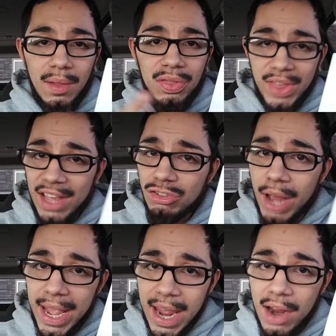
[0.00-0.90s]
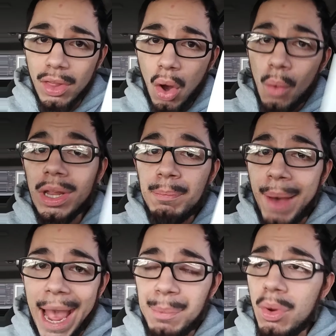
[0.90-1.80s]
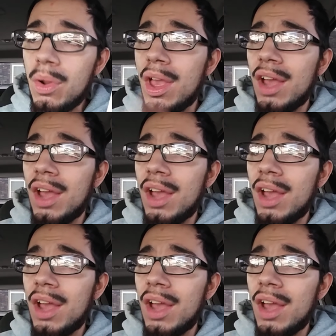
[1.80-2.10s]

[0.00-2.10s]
This right here, the Holy Bible,